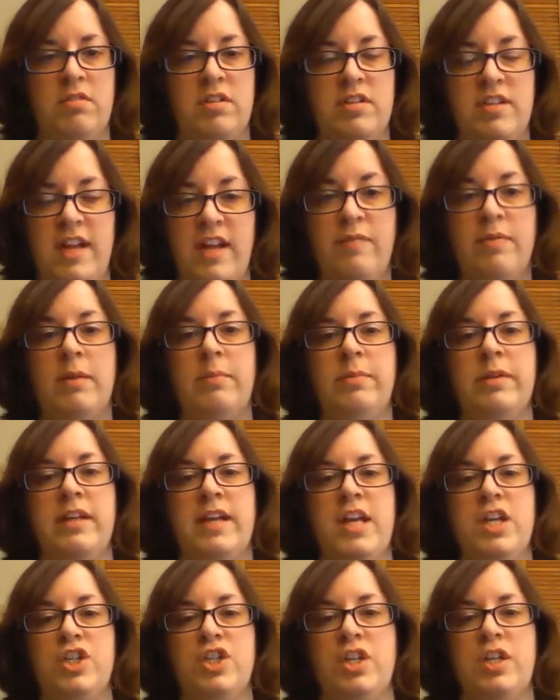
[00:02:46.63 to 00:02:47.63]
the date of
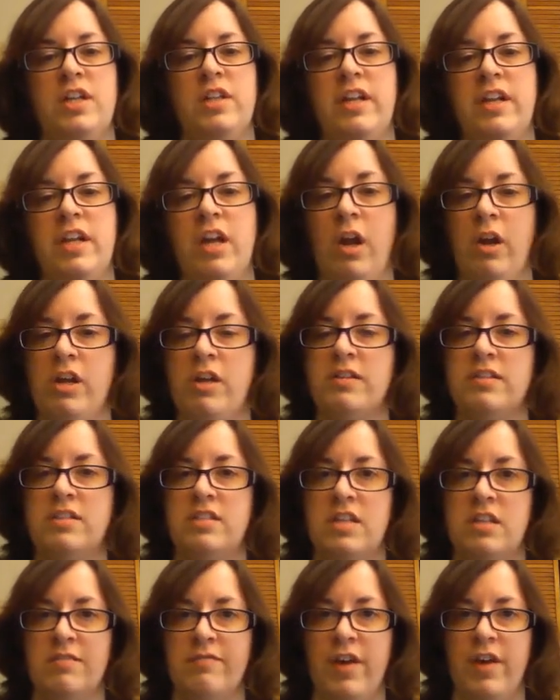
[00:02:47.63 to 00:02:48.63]
publication, and then here you can
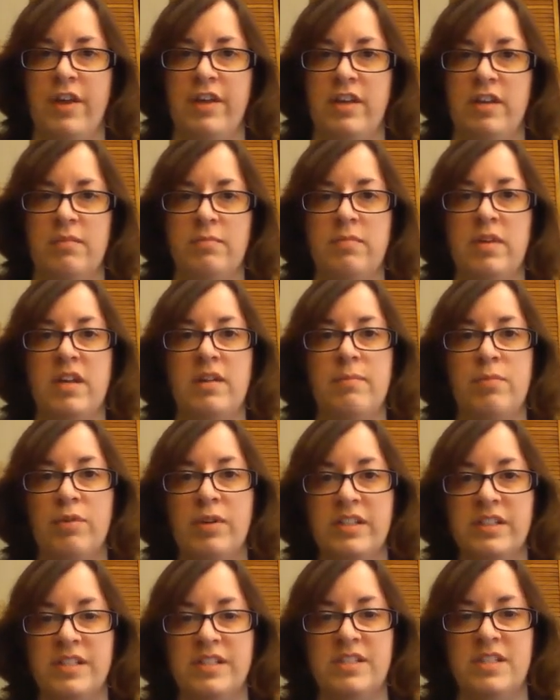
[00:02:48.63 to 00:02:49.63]
see the volume, and in
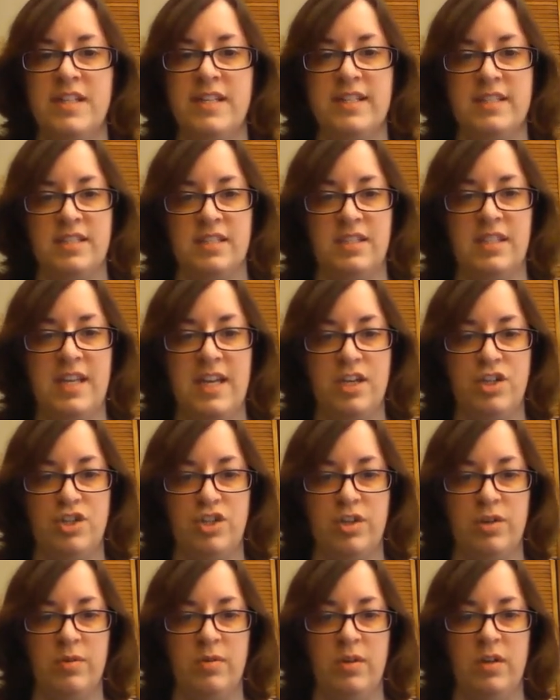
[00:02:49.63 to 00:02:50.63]
parentheses, the
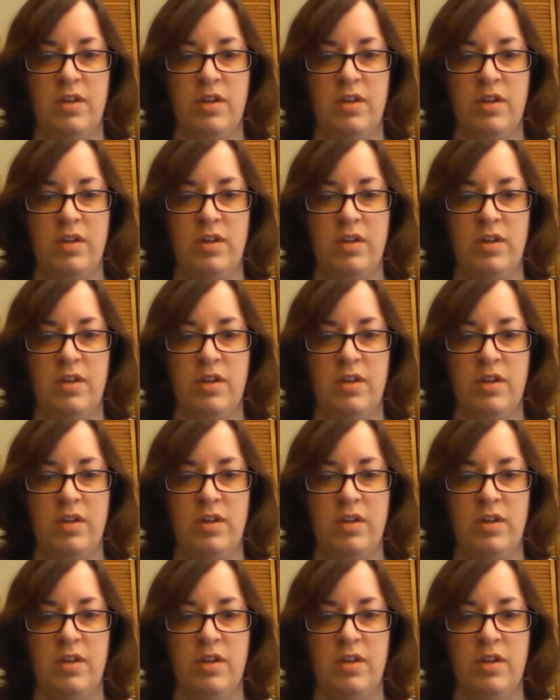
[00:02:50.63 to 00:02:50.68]
issue.